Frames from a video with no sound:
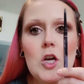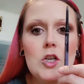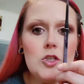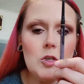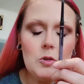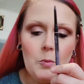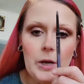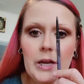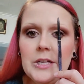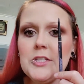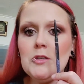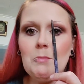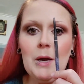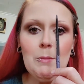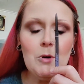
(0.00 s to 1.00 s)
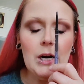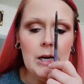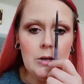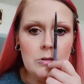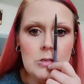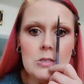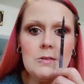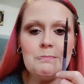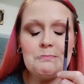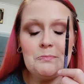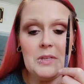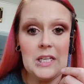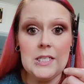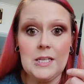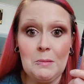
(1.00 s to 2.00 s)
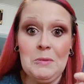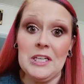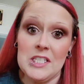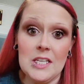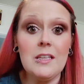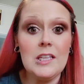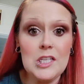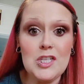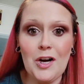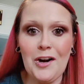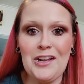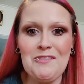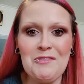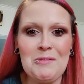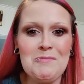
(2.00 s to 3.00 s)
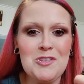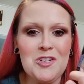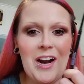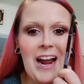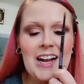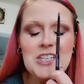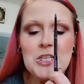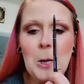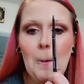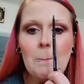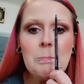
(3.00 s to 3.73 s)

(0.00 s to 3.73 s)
So the way I do my brows, because I'm basically starting from scratch,